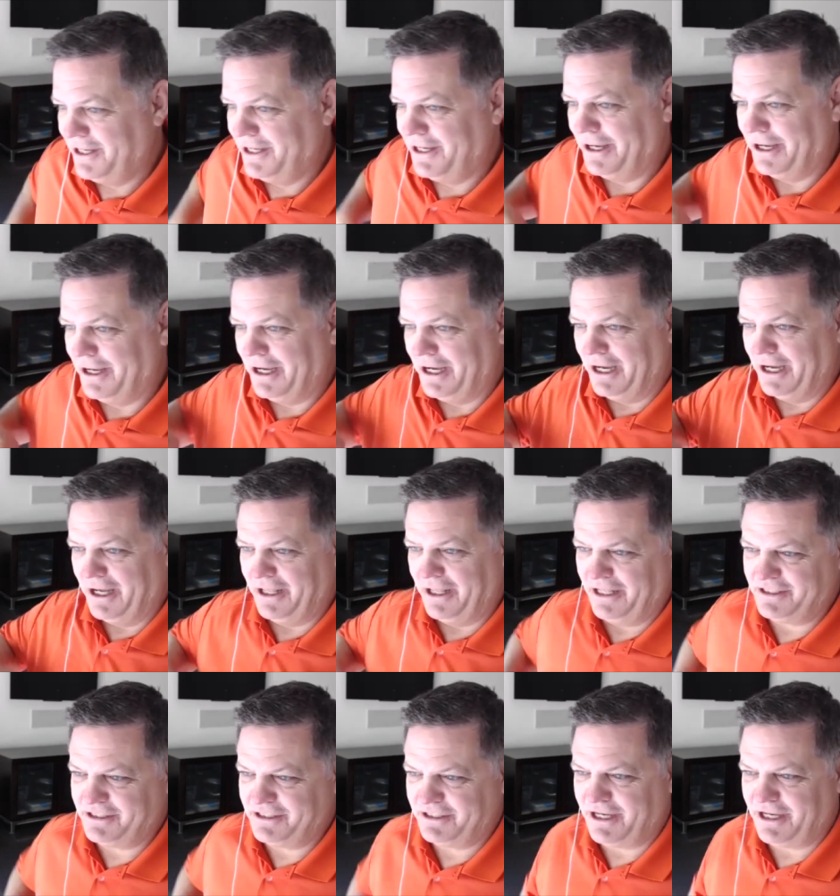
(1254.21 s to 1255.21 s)
uh,
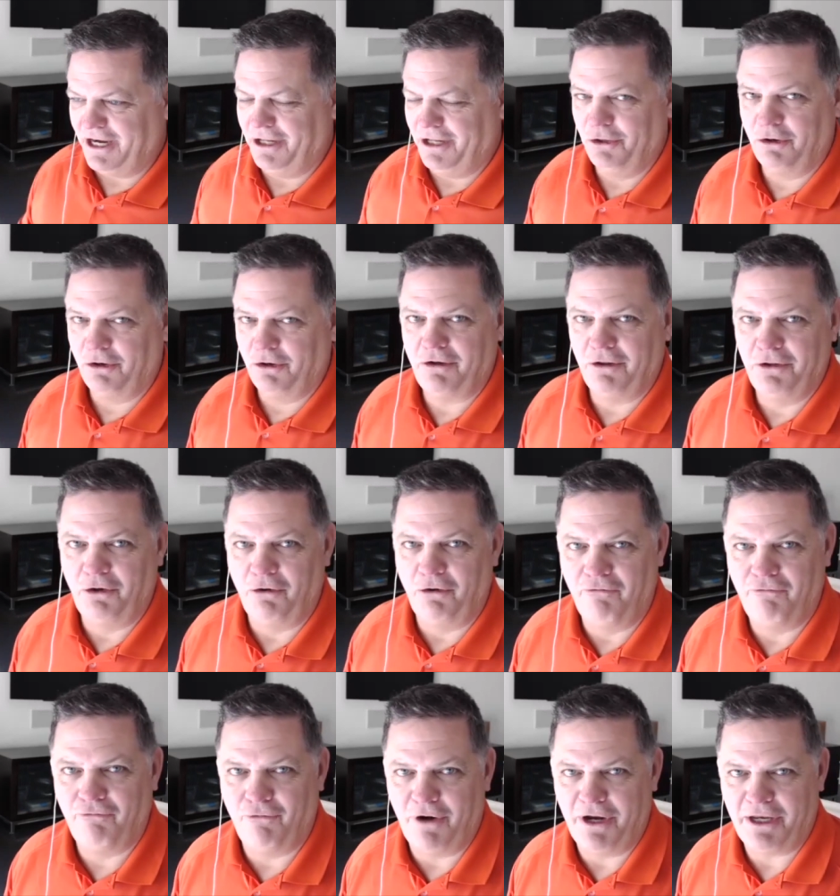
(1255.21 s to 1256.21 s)
that kind of looked a little
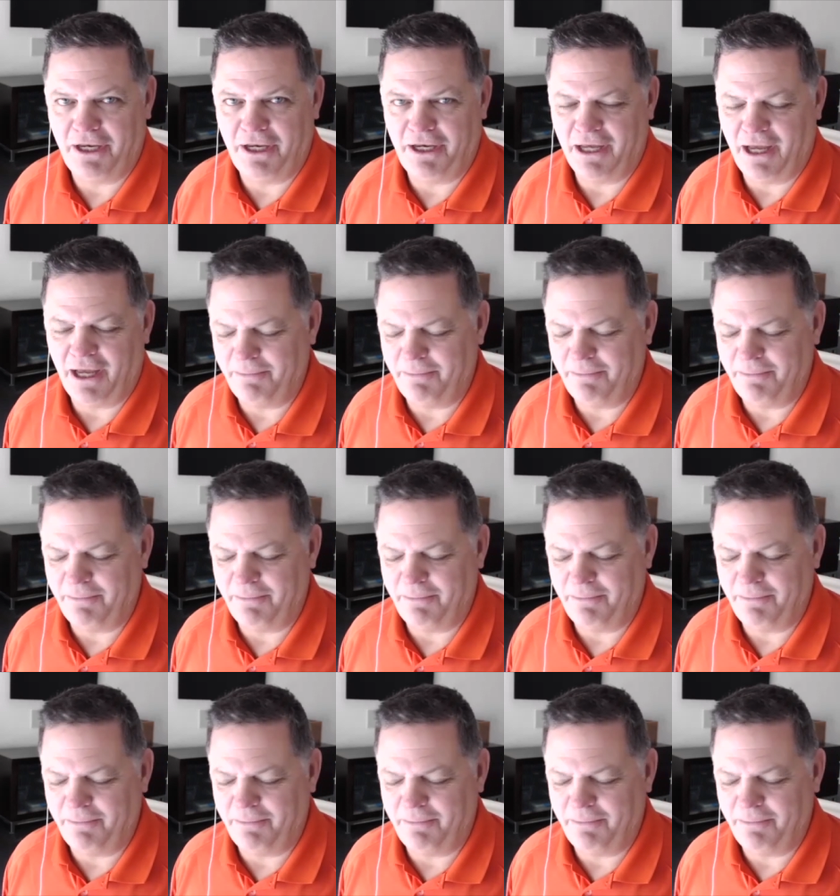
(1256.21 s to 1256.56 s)
freaky.